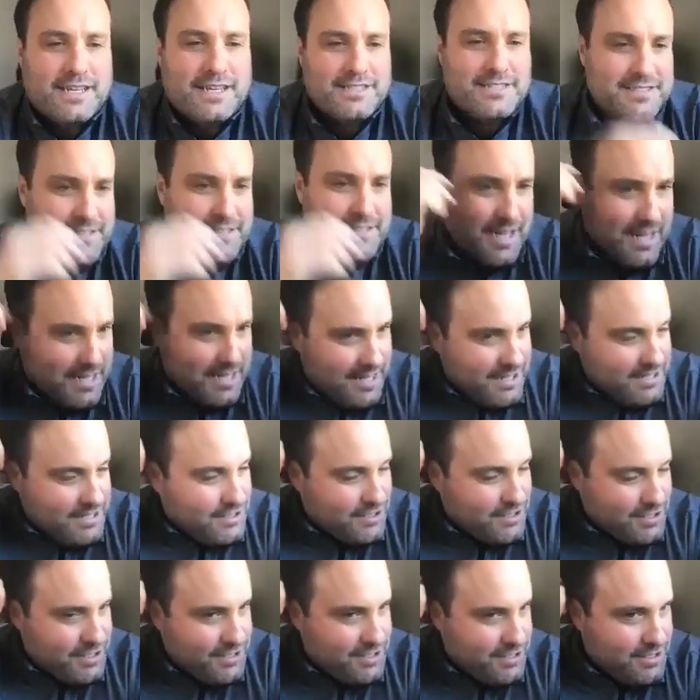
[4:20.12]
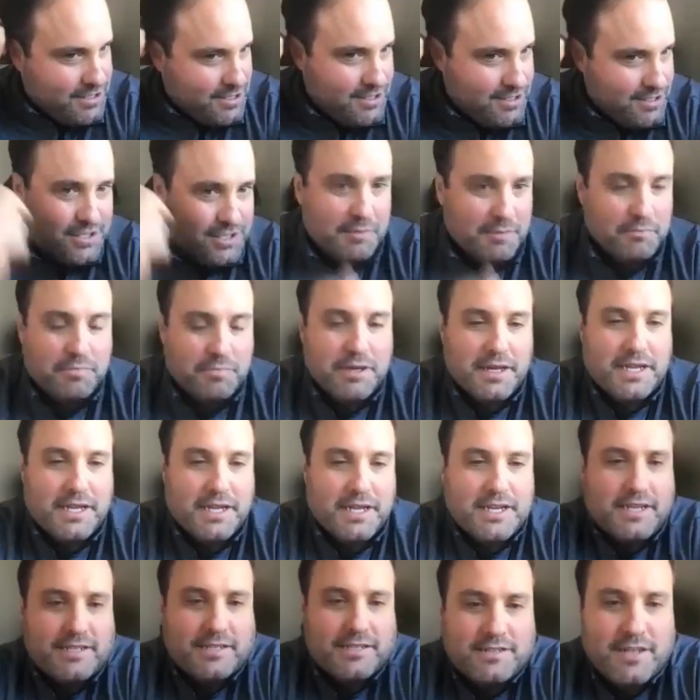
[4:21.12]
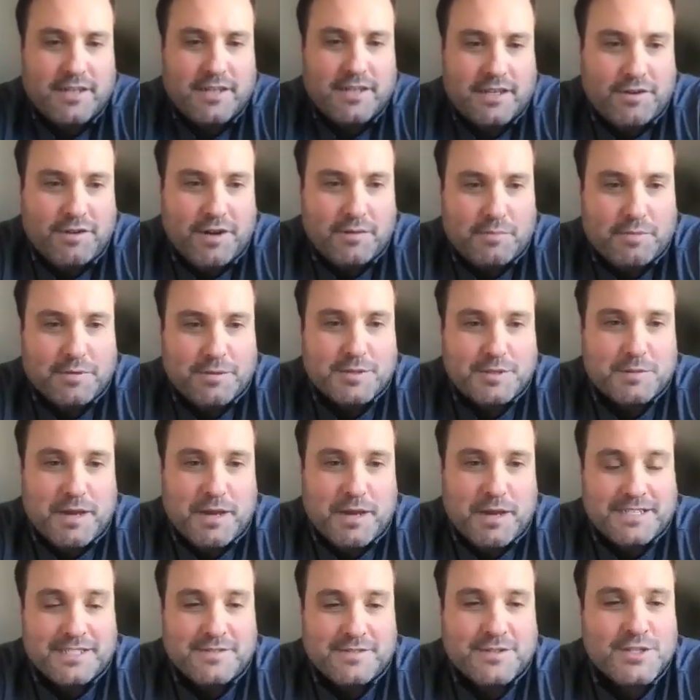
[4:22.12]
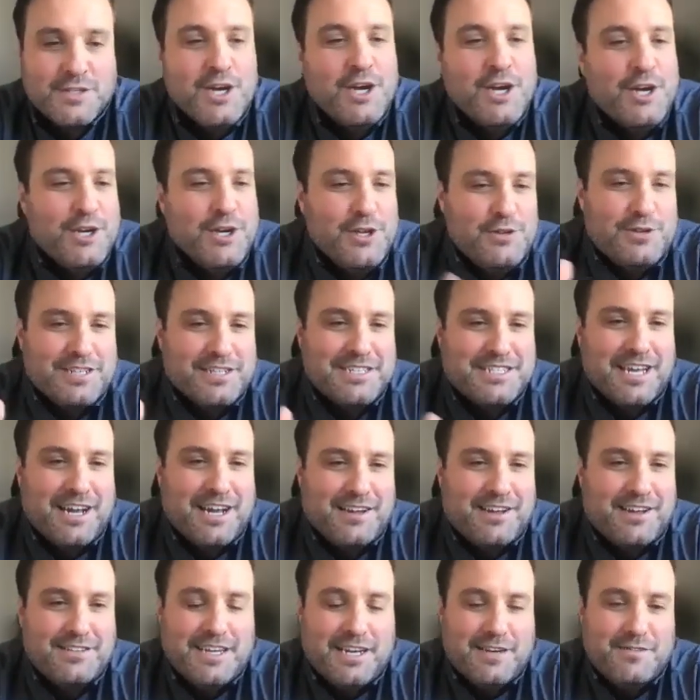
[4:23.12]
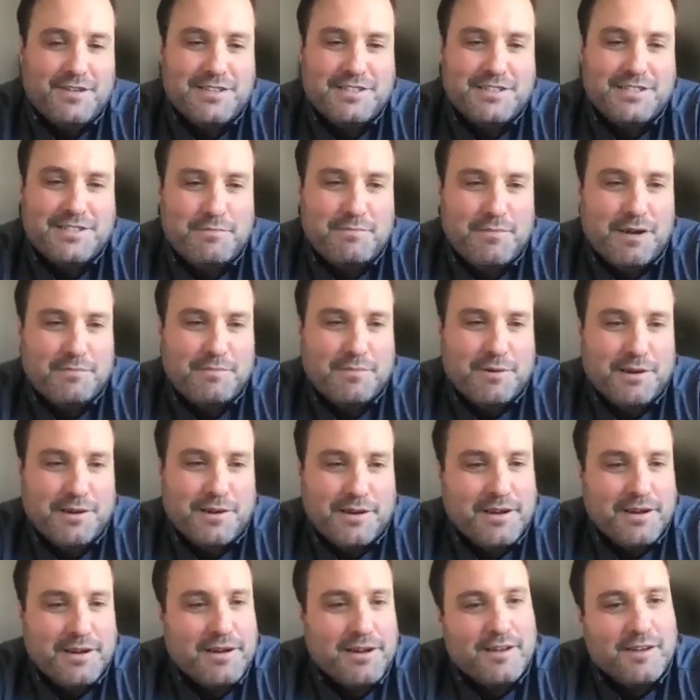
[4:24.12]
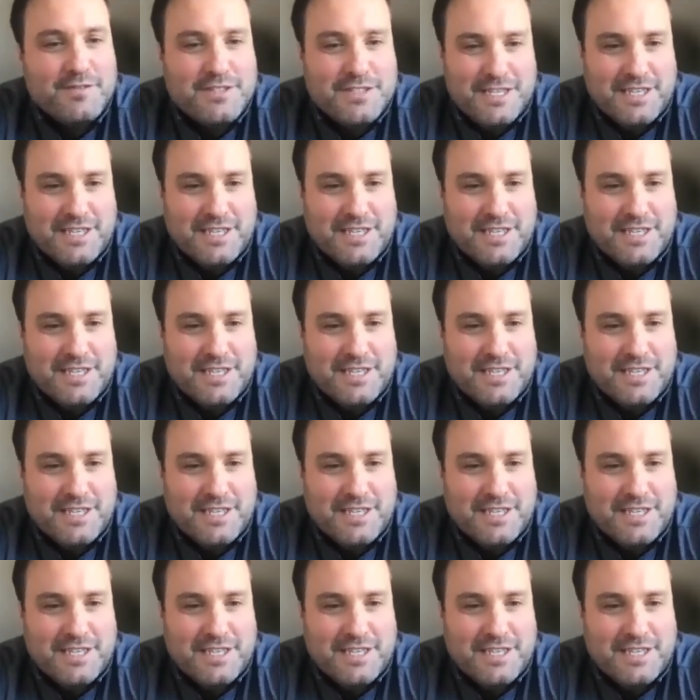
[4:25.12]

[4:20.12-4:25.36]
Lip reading: I guess, okay, just to jump in and great perspectives. You can tell David's a member of